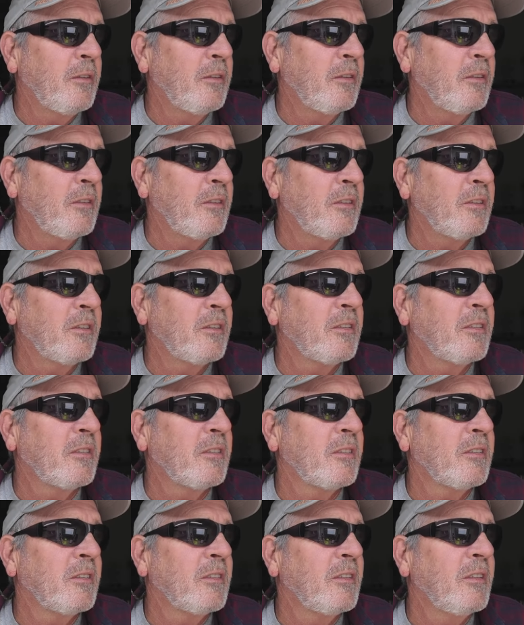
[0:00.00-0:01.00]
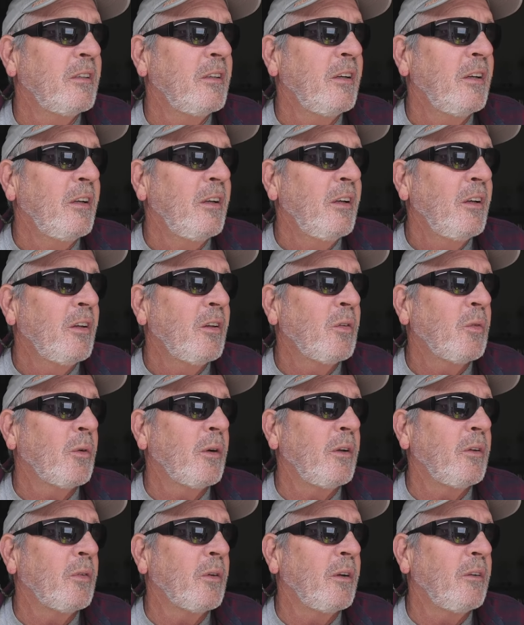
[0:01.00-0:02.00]
Pictures.
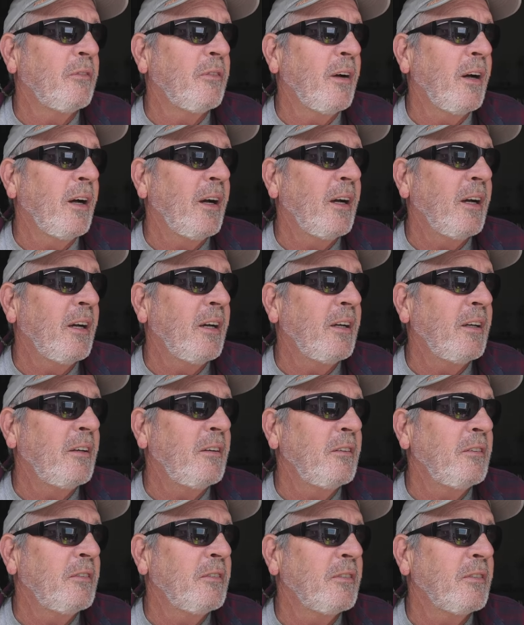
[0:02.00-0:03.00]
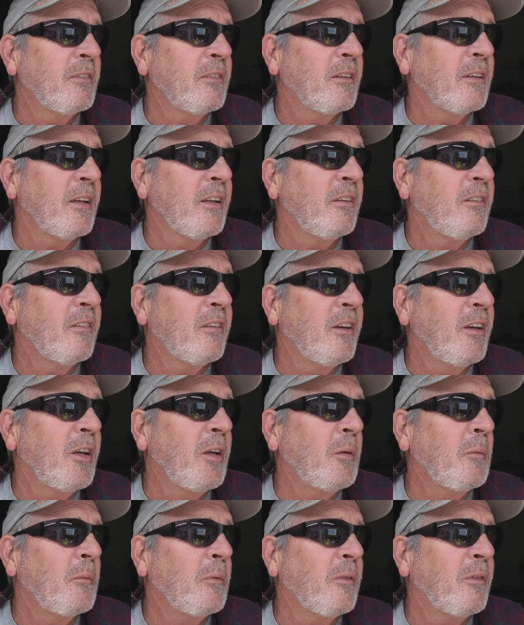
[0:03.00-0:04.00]
2025.
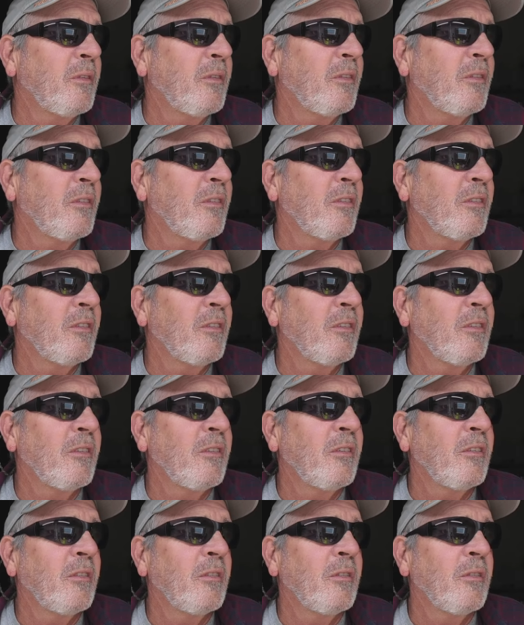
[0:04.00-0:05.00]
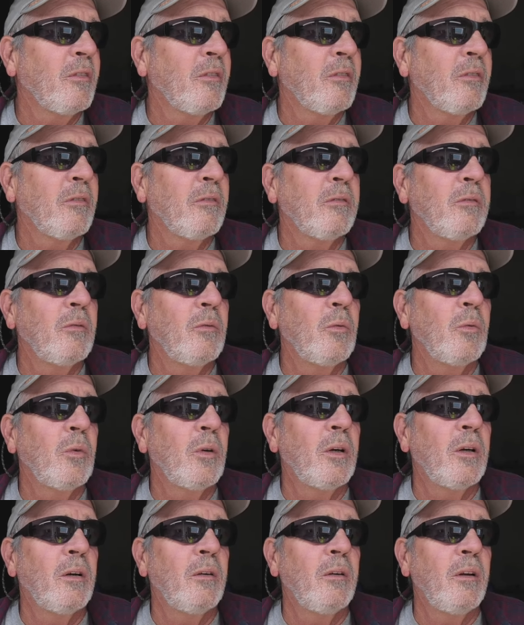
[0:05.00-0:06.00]
Landscapes.
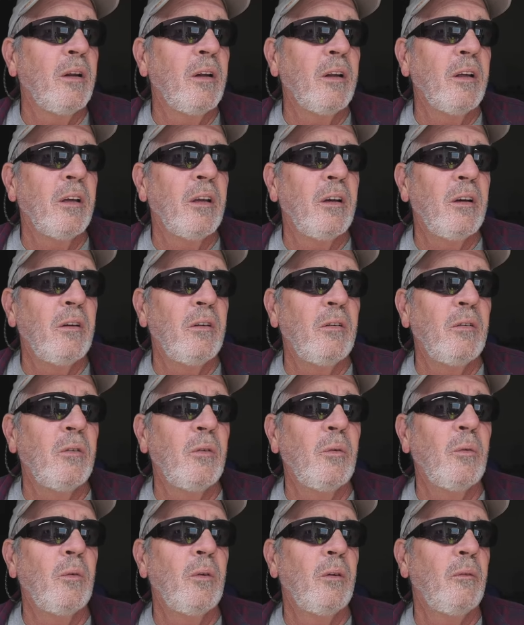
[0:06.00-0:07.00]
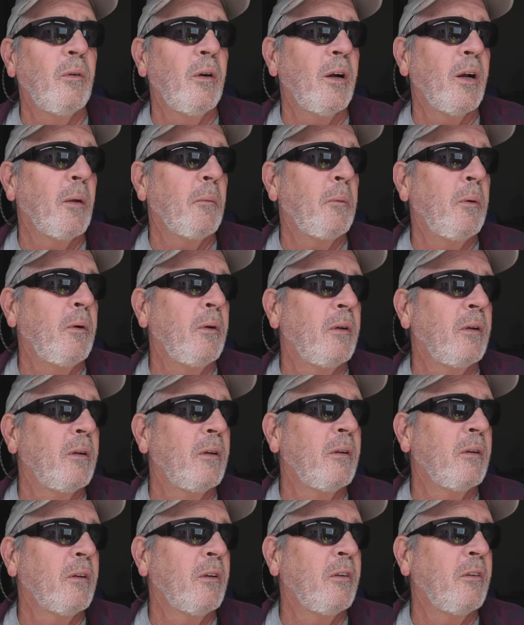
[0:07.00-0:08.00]
Where did it go? Where did I put
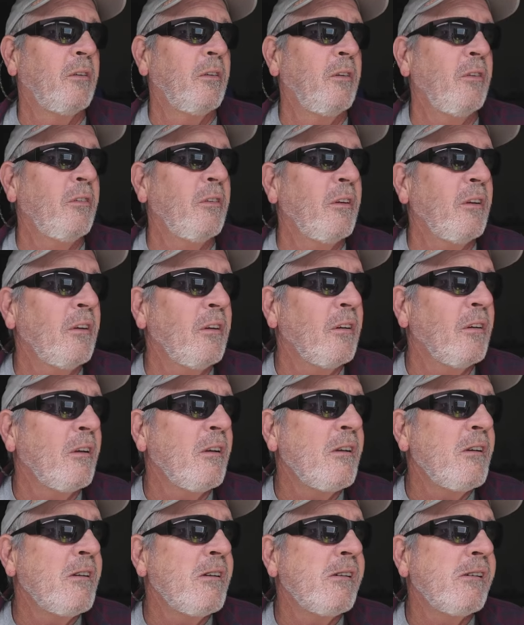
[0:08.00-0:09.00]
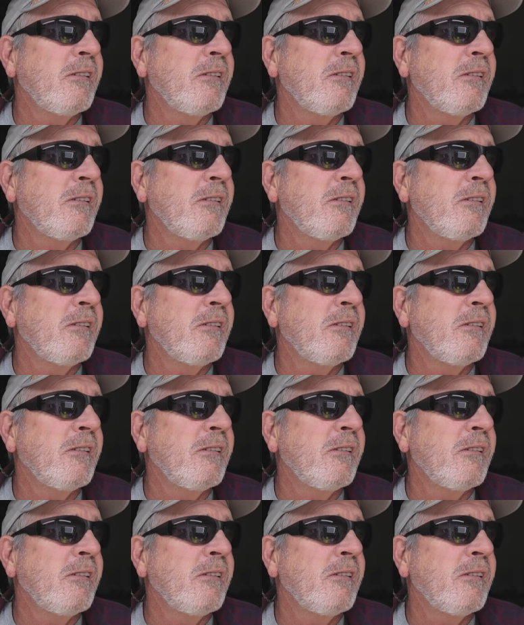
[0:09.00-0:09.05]
it? Katusa?